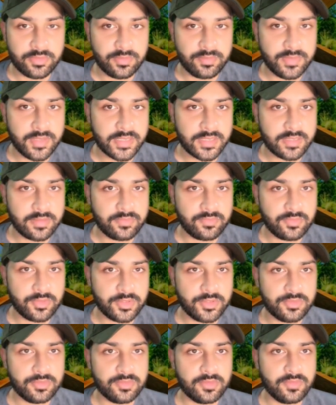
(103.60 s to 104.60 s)
make it for
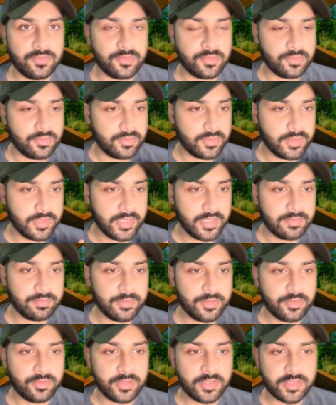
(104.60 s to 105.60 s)
you if you let me
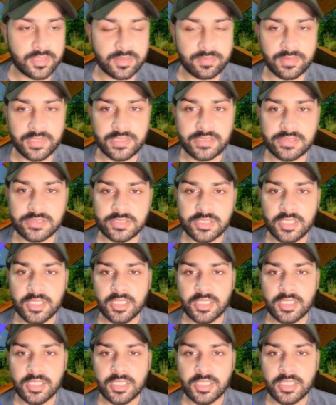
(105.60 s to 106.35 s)
know in the comments.